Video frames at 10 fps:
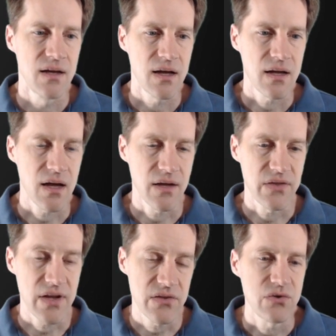
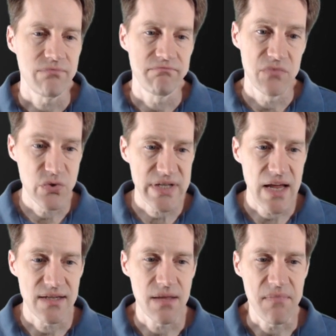The other use
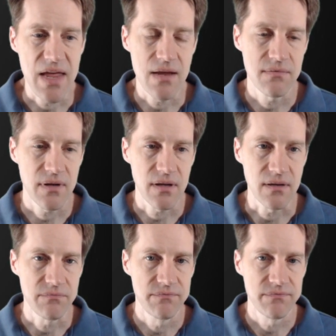case that may